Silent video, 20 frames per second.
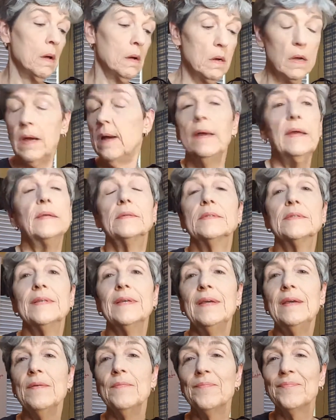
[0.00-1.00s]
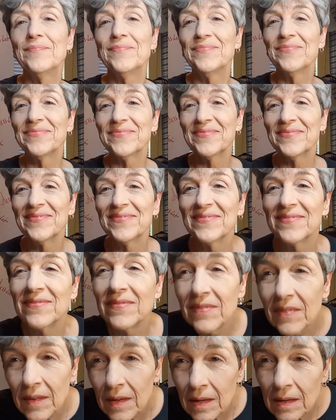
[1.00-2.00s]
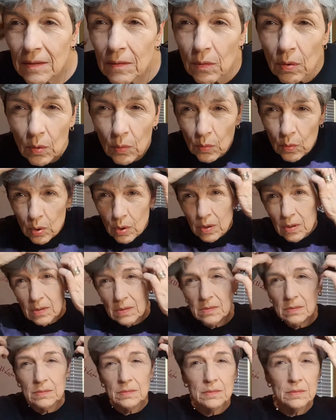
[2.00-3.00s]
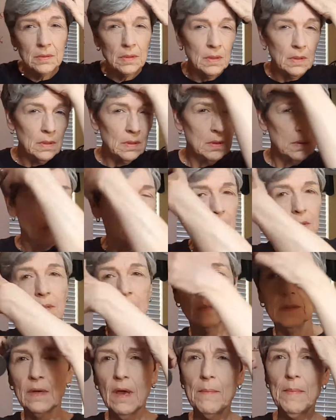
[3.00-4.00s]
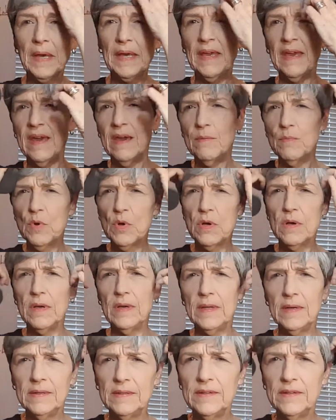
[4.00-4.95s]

Alright, see? Whew. Got my camera in